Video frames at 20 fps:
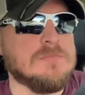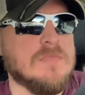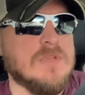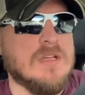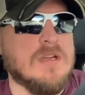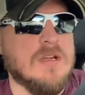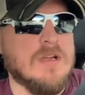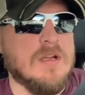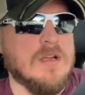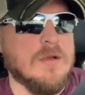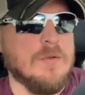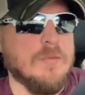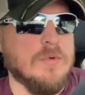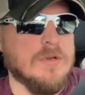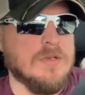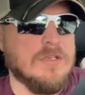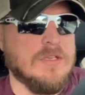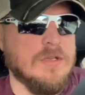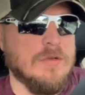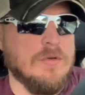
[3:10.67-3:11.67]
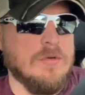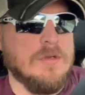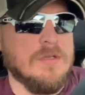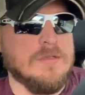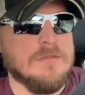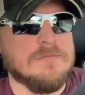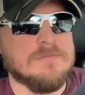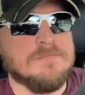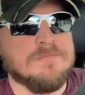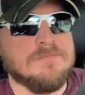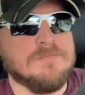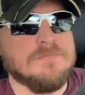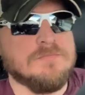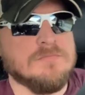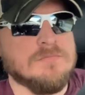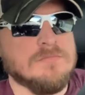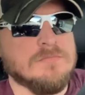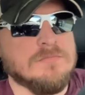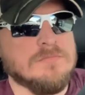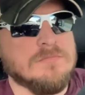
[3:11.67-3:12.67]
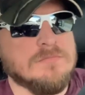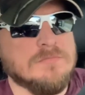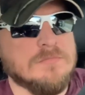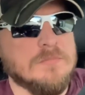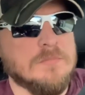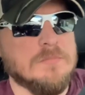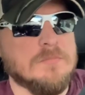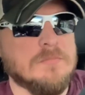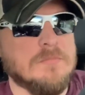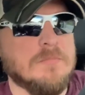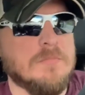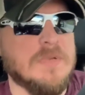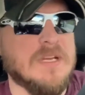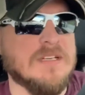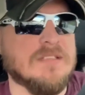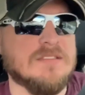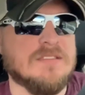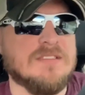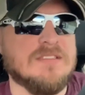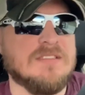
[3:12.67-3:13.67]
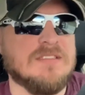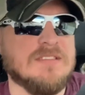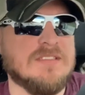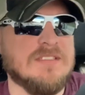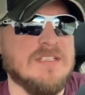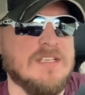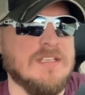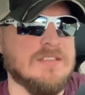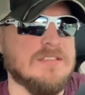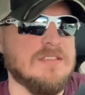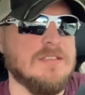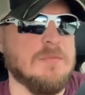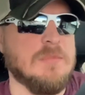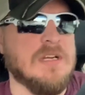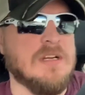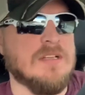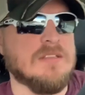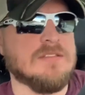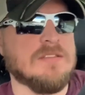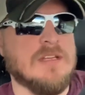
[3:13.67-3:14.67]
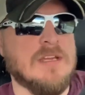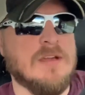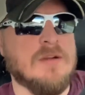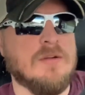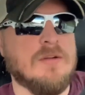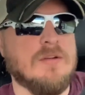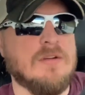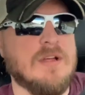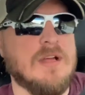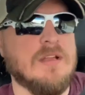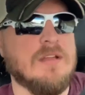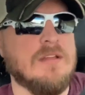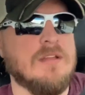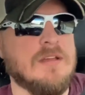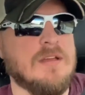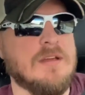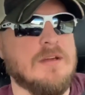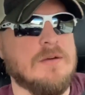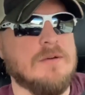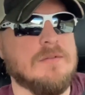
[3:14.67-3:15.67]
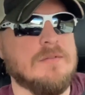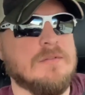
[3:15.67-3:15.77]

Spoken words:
All right, we're doing about 60 miles an hour right now.